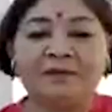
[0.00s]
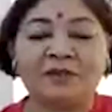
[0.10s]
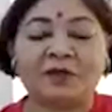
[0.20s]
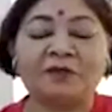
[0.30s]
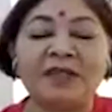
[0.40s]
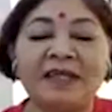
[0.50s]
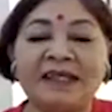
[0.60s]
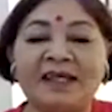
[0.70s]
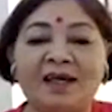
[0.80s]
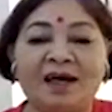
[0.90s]
sort of
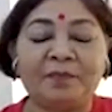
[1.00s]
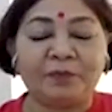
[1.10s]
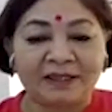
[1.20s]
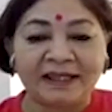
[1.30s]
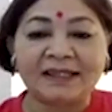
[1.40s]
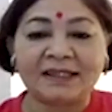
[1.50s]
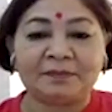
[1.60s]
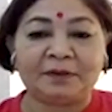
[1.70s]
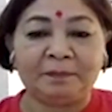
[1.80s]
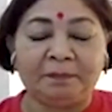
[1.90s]
taking a
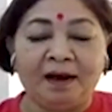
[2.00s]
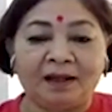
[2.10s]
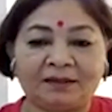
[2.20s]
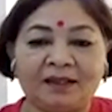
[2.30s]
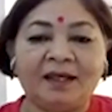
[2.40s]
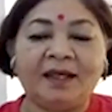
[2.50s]
predictable path